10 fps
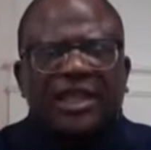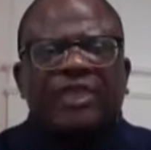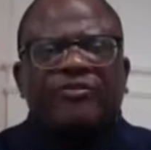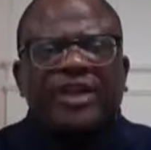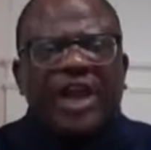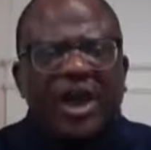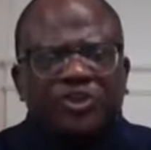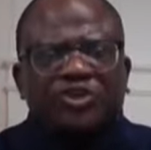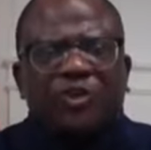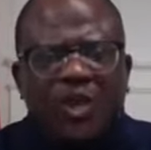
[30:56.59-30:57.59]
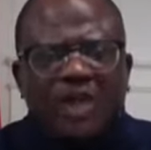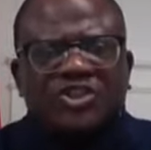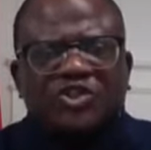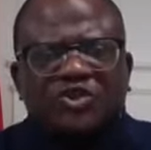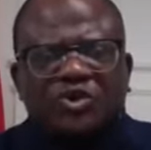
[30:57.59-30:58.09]
If a country
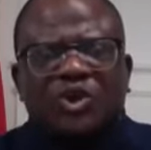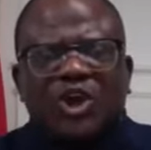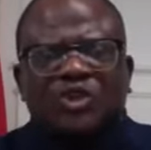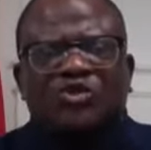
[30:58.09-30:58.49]
wants to